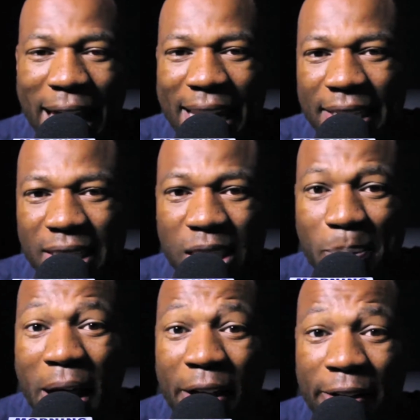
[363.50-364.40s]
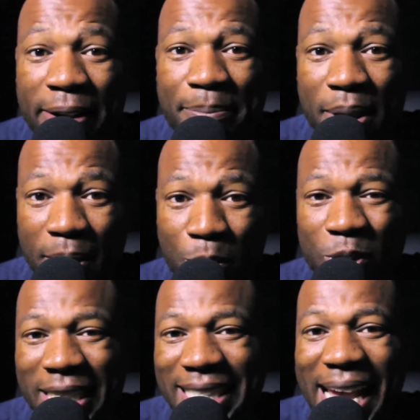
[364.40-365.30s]
at inspiring people
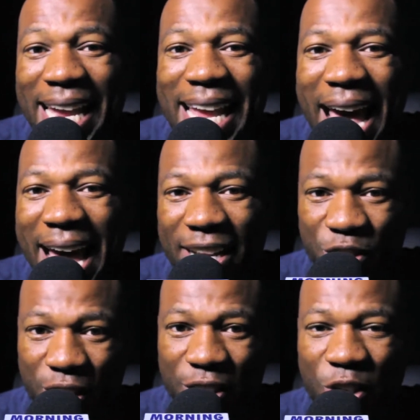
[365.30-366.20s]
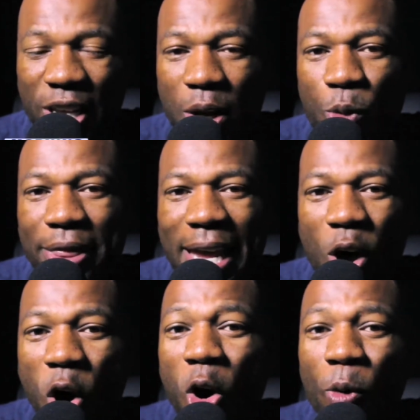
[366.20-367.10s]
to take action, to get what they
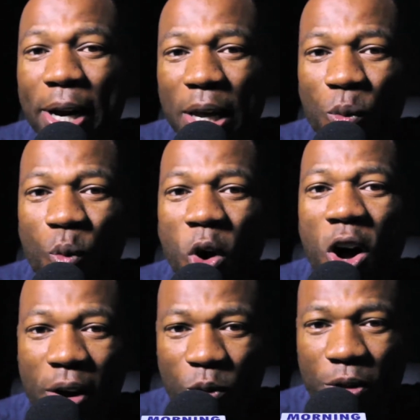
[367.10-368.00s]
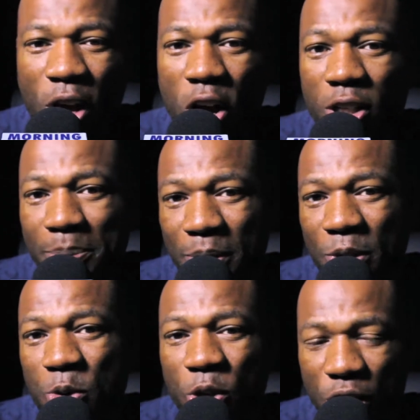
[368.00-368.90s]
already want with
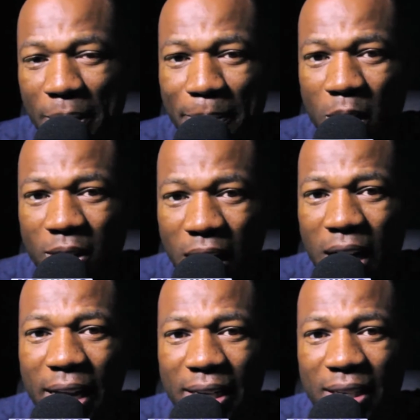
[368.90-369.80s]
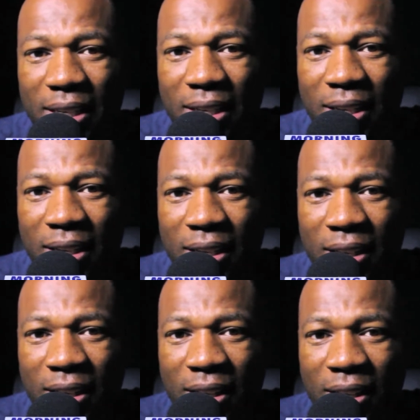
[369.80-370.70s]
entrepreneurship online,
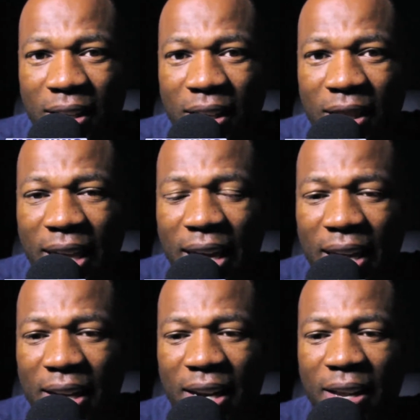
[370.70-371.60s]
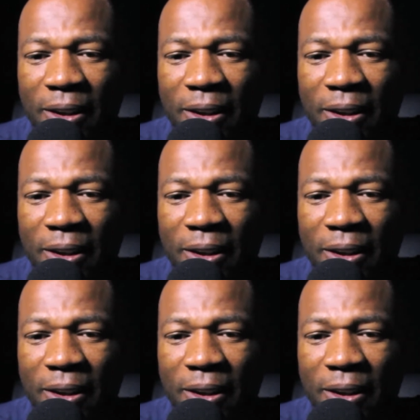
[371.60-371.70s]
then